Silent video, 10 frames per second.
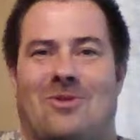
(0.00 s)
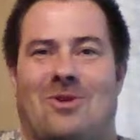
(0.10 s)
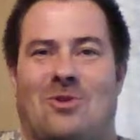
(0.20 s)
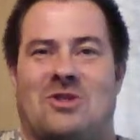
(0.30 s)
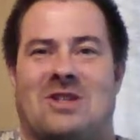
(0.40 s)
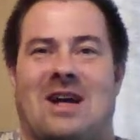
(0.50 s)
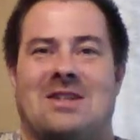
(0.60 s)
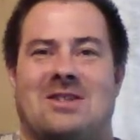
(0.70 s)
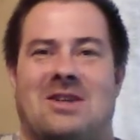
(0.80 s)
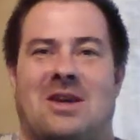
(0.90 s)
go
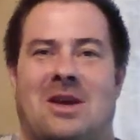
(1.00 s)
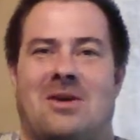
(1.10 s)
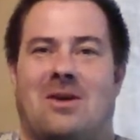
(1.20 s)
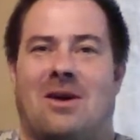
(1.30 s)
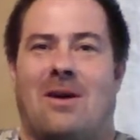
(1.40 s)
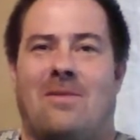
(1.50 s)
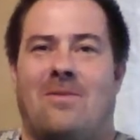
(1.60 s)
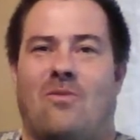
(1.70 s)
sightseeing in